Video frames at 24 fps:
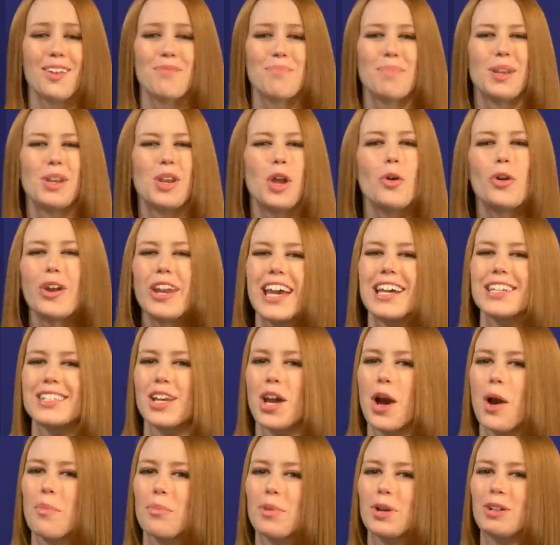But no one has
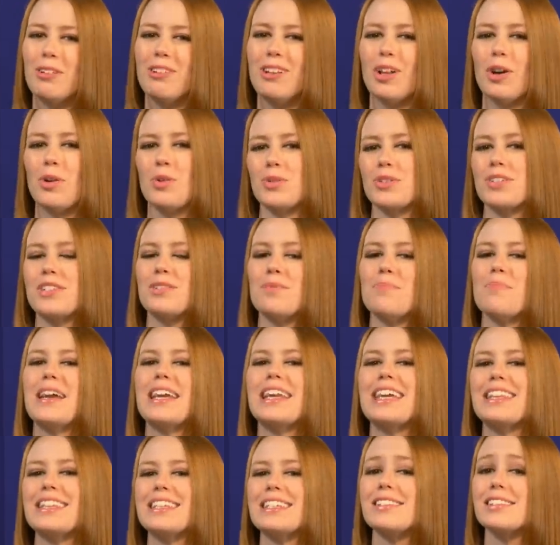come close to
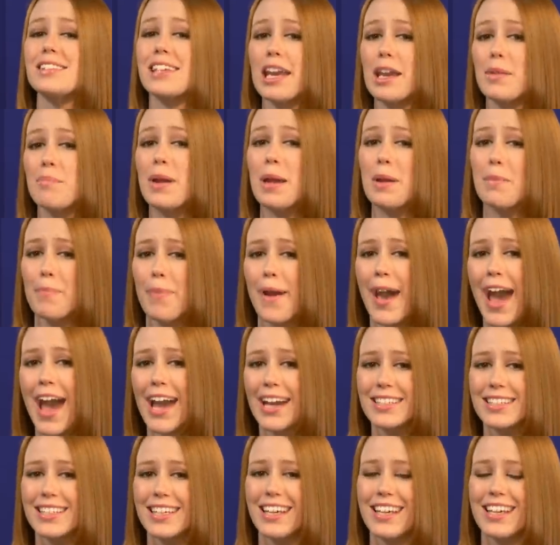making the same
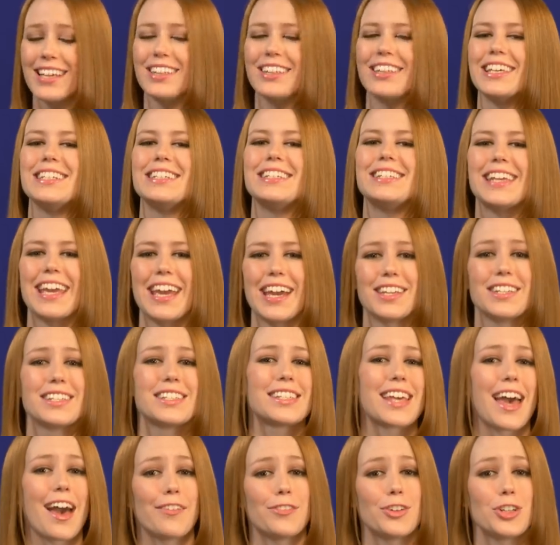impact that Dan
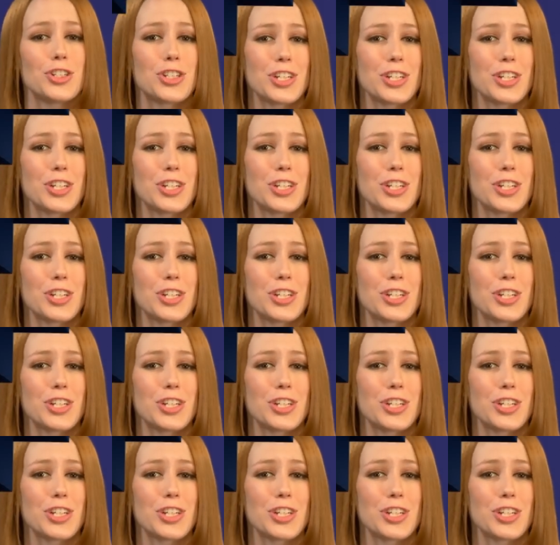Savage